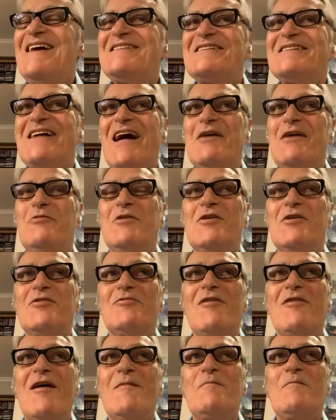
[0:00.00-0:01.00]
as they
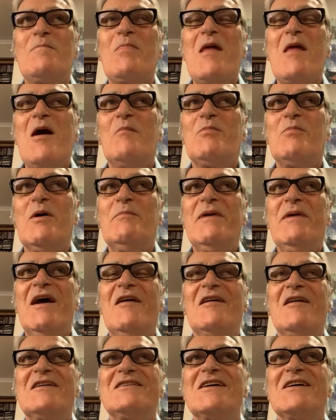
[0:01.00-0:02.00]
were um,
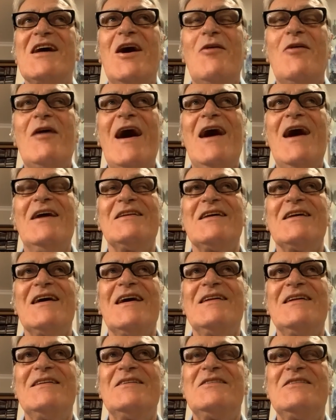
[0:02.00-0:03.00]
preparing to go out
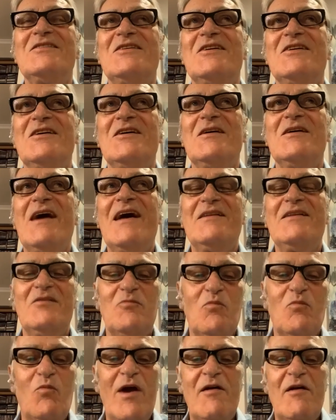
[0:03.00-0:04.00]
and, uh,
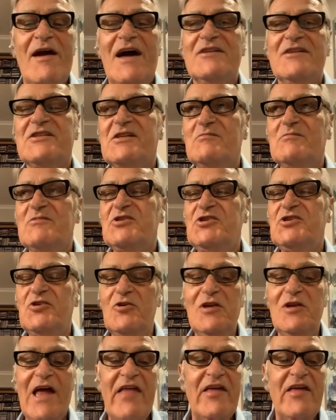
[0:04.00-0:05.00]
and wear out some
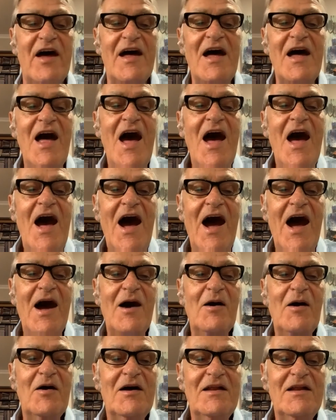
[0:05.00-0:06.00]
shoe leather.
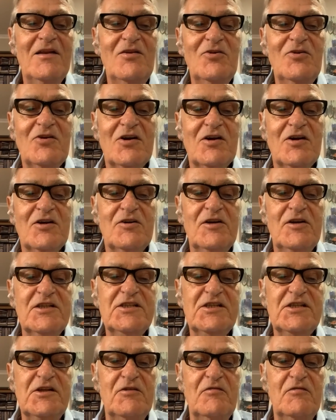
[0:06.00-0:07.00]
Uh, look,
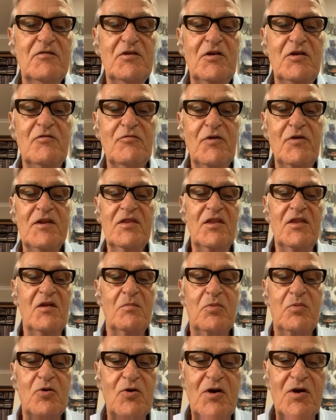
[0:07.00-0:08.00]
Chris, you, you've written
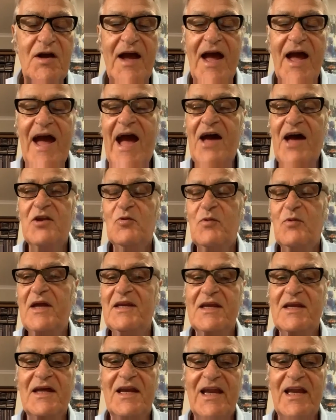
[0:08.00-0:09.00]
the book, How to
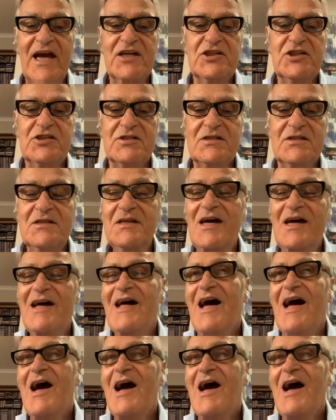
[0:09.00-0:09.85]
Win an Election